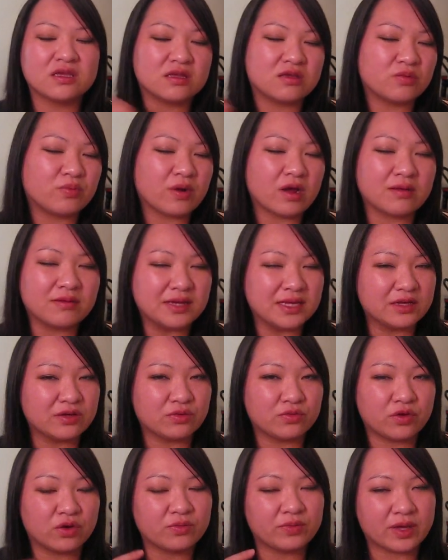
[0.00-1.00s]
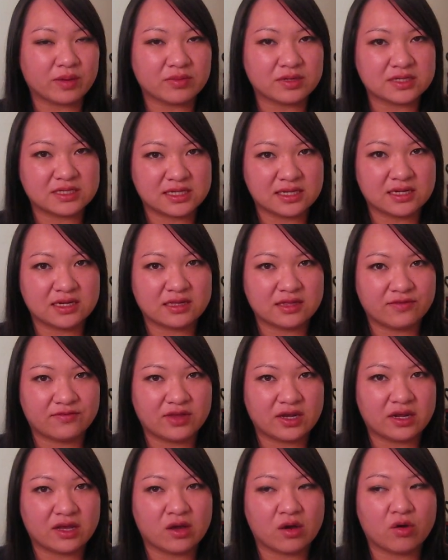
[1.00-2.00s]
You probably won't be able to see it in the
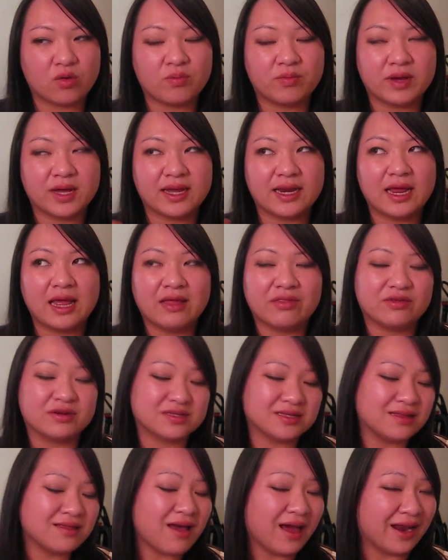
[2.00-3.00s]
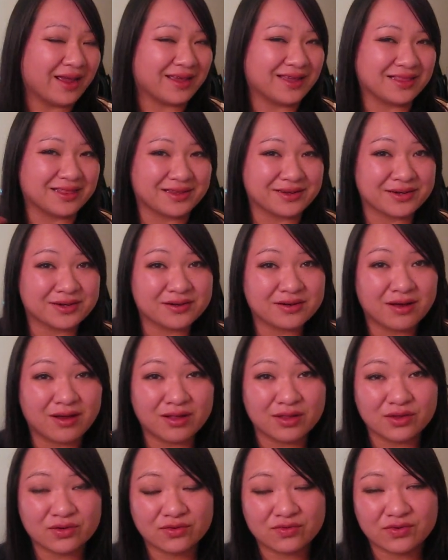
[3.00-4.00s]
video, but there's a lot of glitter
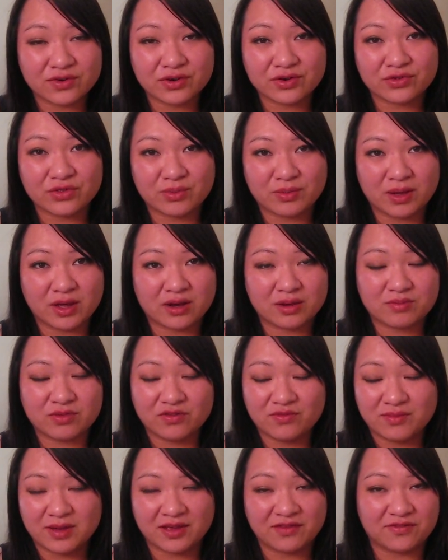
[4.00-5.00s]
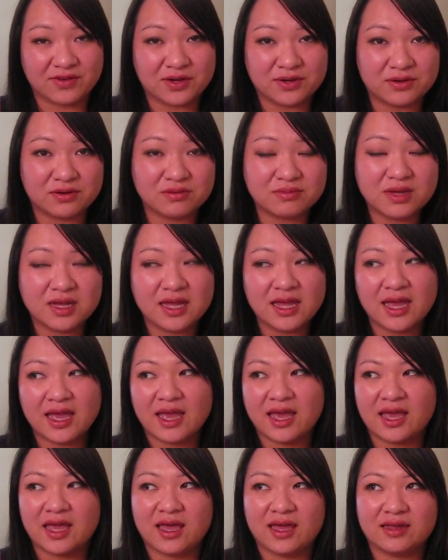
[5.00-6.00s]
all over the bottom of my foam,
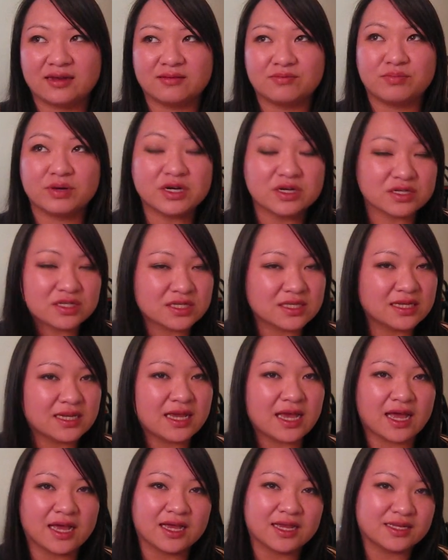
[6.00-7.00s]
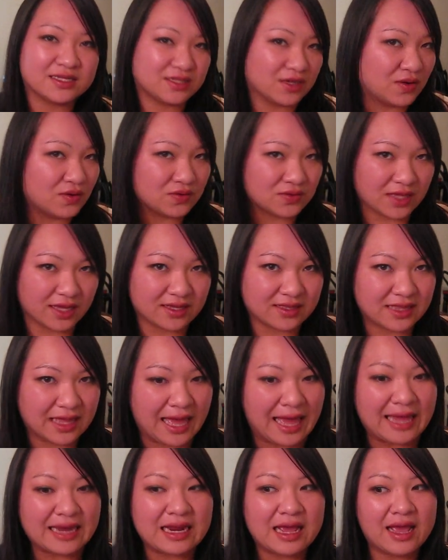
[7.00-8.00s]
and personally I don't like
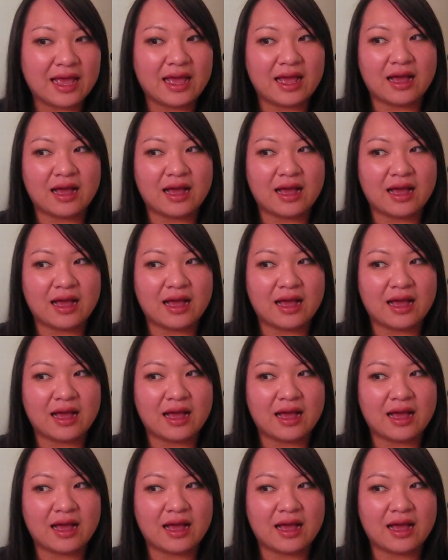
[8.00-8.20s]
that.